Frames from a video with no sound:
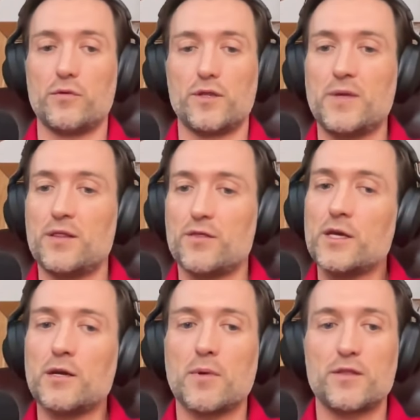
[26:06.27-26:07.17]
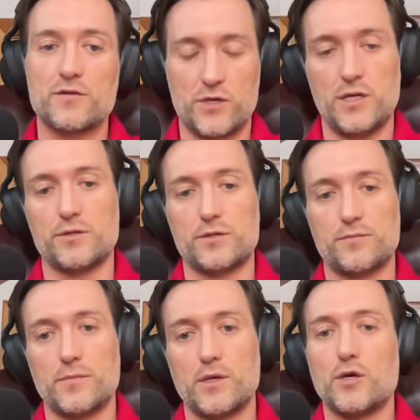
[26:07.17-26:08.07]
They've been thinking about this for years.
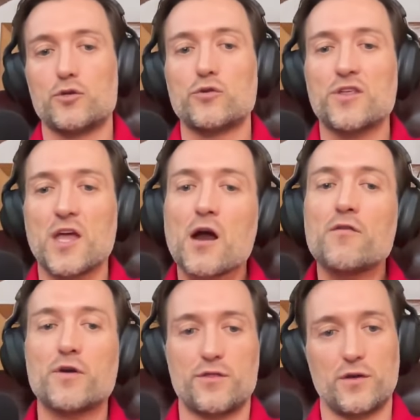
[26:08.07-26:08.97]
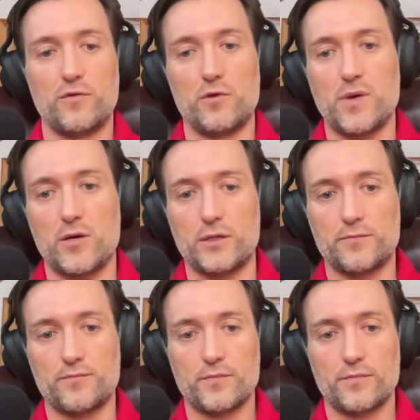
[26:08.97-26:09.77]
So they are very thoughtful about it.